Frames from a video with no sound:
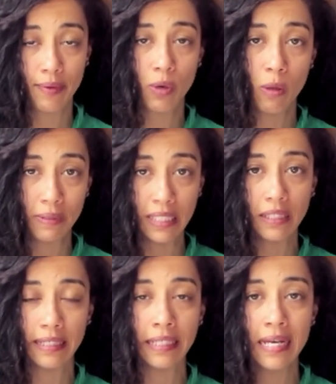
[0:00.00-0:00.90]
They would all be
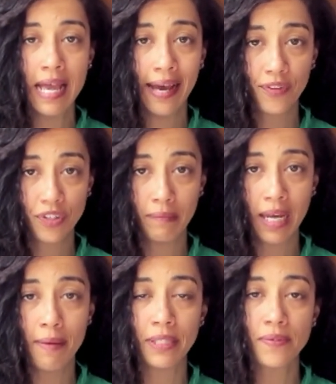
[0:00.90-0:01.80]
in there at the same
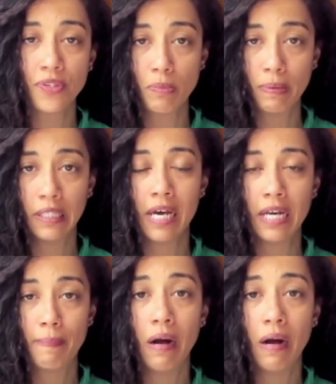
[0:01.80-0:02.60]
time. And there was this periodic